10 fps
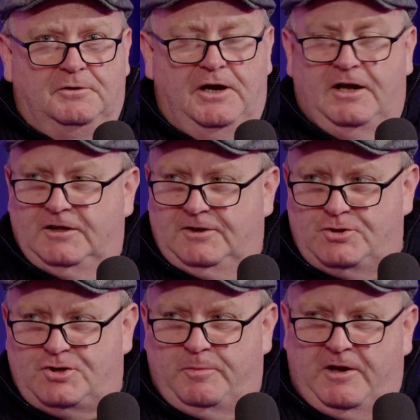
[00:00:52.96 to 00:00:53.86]
Well, you
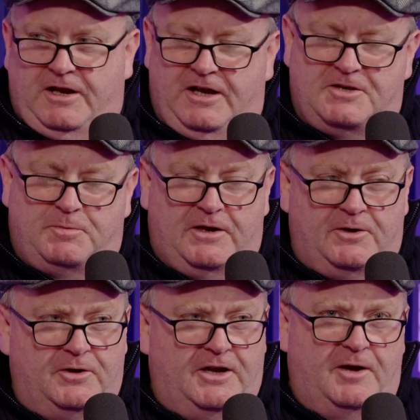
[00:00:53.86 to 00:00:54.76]
should be an expert
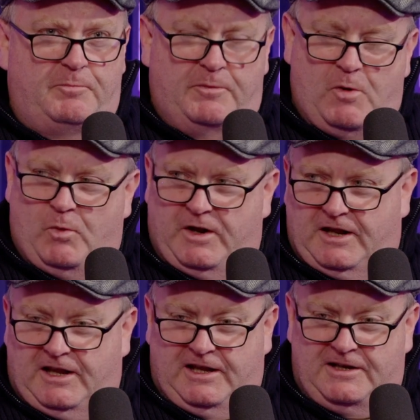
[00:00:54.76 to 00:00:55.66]
on that. People want
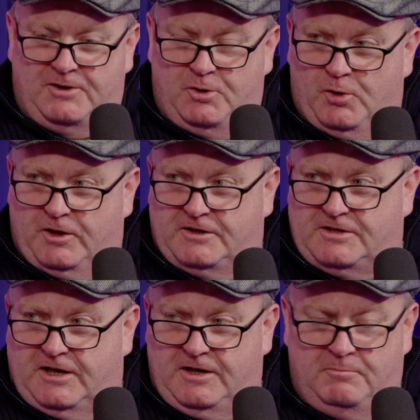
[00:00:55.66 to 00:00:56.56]
to leather you all the
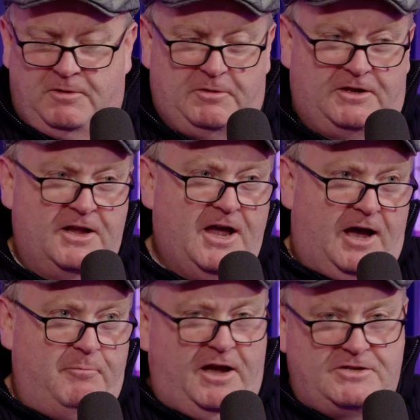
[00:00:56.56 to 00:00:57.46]
time. I mean,
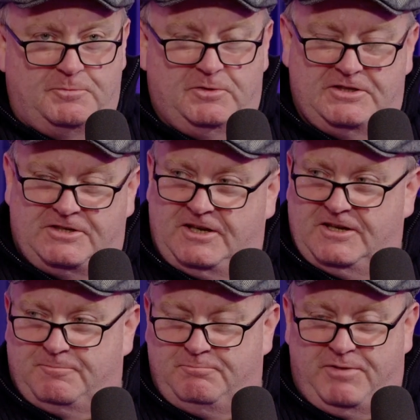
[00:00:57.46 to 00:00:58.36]
imagine when they see
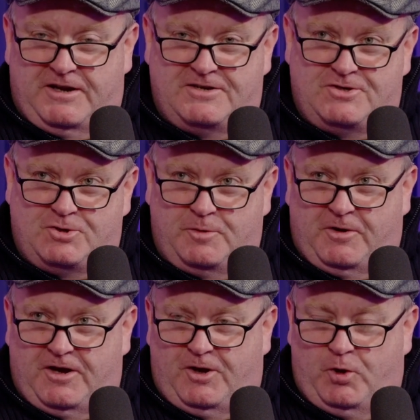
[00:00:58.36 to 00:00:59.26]
your big
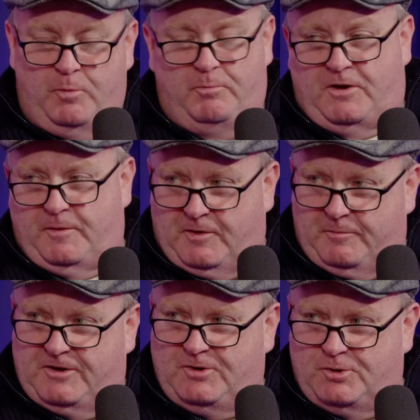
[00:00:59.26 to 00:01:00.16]
stupid coupon coming up
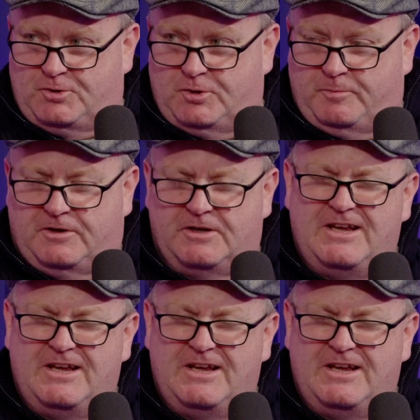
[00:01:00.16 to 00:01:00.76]
on YouTube or